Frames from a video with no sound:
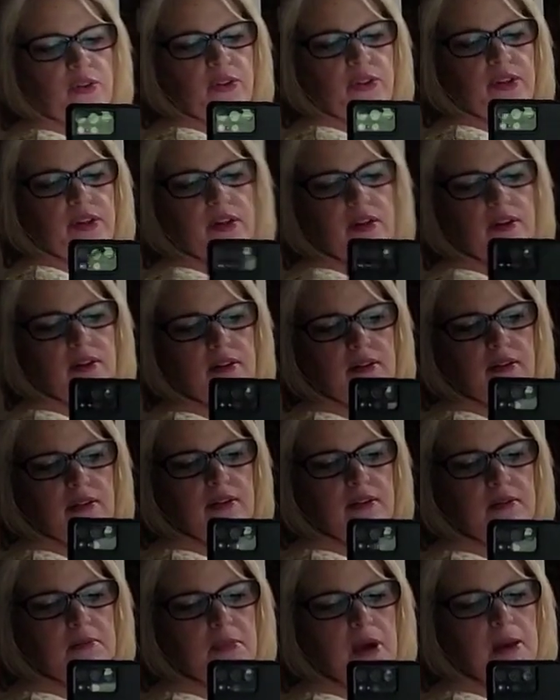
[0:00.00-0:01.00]
for the
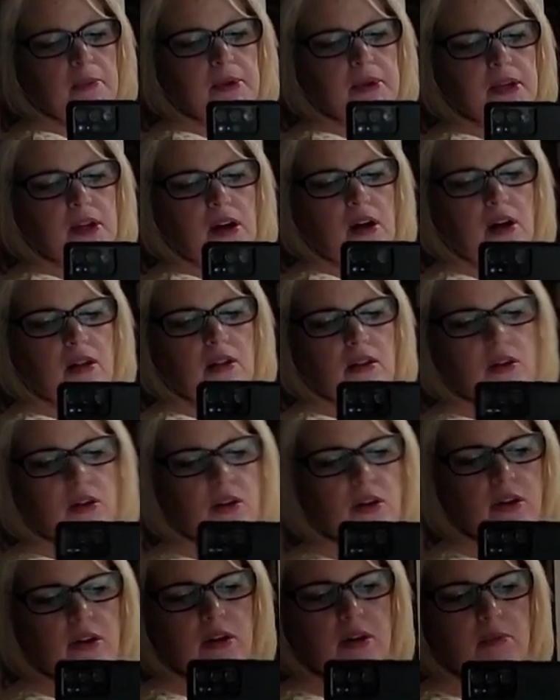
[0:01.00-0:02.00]
baby doll
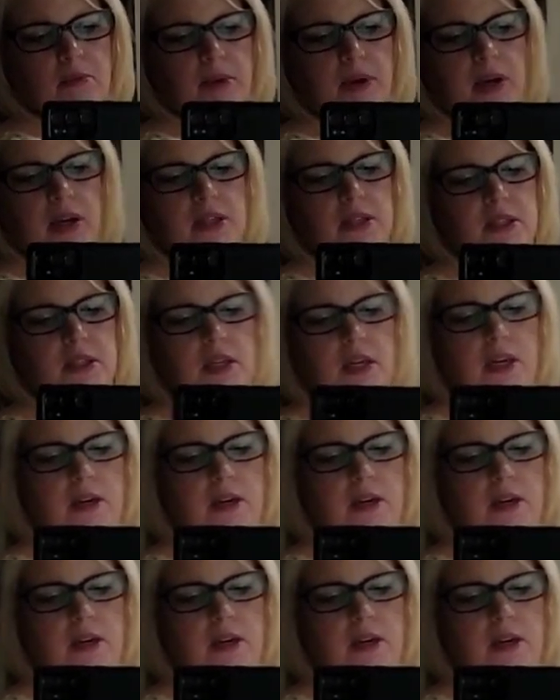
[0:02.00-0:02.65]
look, but